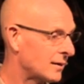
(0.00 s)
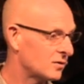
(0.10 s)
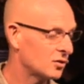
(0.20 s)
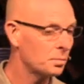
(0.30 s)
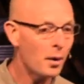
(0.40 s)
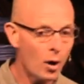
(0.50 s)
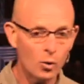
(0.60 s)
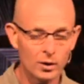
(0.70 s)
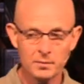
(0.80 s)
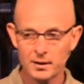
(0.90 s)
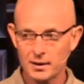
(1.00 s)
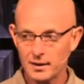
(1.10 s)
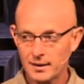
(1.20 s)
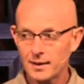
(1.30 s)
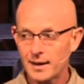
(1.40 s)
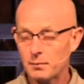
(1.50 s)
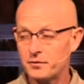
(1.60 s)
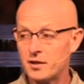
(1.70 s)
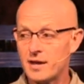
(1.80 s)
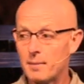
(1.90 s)
this poem and
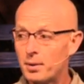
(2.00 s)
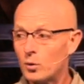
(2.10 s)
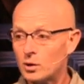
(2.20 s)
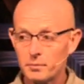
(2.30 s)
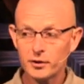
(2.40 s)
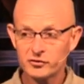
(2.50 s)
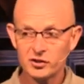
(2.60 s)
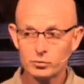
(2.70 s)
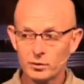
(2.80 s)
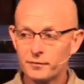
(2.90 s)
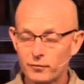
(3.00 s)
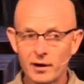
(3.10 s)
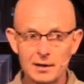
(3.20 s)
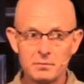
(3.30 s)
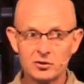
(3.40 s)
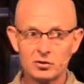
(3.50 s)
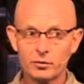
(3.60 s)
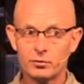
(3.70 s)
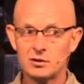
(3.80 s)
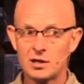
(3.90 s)
within that poem, there's this refrain mentioned
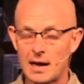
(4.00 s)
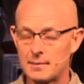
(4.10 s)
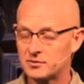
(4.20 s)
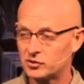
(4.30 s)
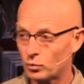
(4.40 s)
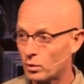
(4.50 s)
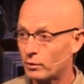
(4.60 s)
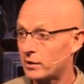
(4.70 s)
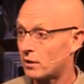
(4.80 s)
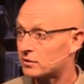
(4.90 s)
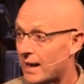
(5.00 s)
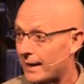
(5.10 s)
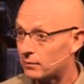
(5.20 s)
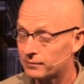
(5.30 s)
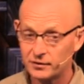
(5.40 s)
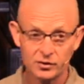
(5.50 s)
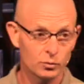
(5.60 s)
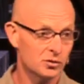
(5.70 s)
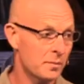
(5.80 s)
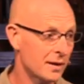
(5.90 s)
three times, and it's where we get our title for this
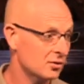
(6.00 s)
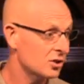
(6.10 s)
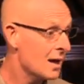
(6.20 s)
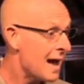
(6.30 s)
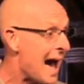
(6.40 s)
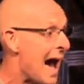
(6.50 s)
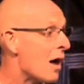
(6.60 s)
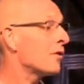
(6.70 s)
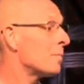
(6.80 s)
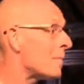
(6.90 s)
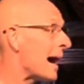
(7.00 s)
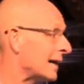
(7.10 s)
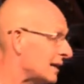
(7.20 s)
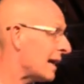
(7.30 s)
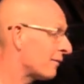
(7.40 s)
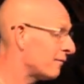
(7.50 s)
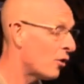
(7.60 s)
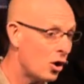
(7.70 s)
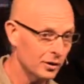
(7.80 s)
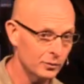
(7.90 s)
week's message How the Mighty Have
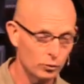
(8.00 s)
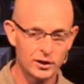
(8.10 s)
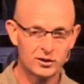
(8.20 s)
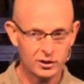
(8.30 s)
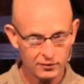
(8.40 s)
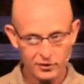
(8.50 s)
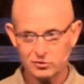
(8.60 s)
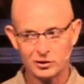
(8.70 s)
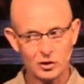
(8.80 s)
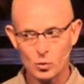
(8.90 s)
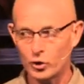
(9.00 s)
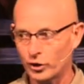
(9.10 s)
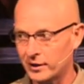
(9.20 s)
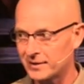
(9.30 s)
Fallen. We'll get there eventually, don't worry.